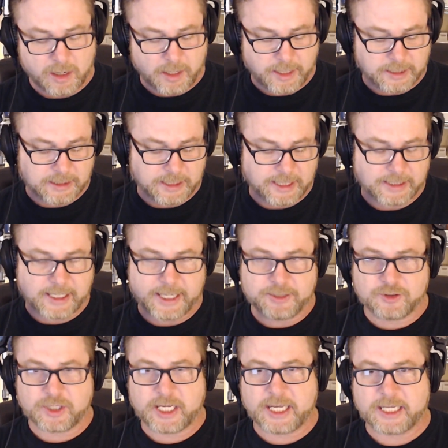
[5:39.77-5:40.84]
is that the
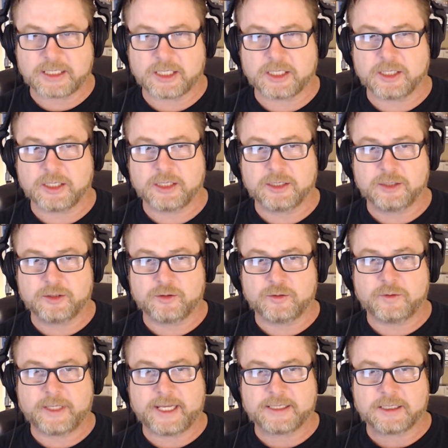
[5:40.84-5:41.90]
angel cake has a
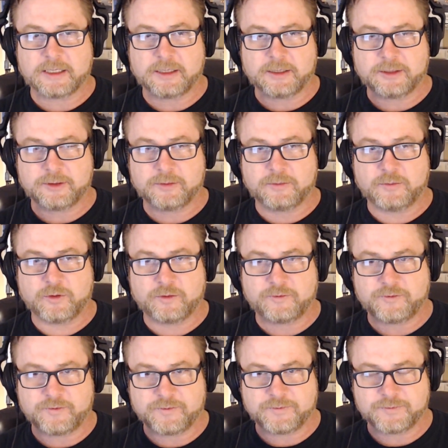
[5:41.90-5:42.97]
little more
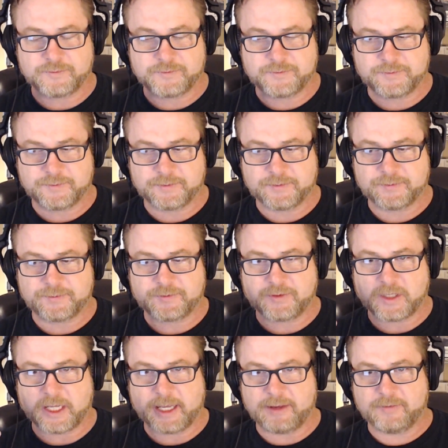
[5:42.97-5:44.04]

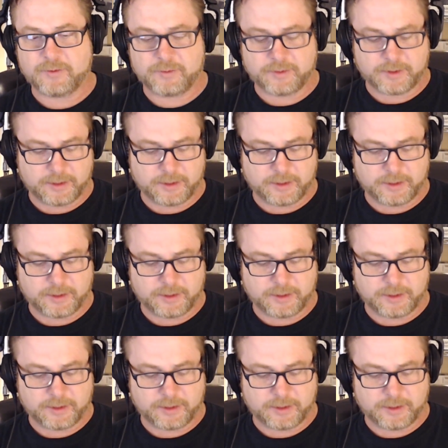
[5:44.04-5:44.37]
flavor.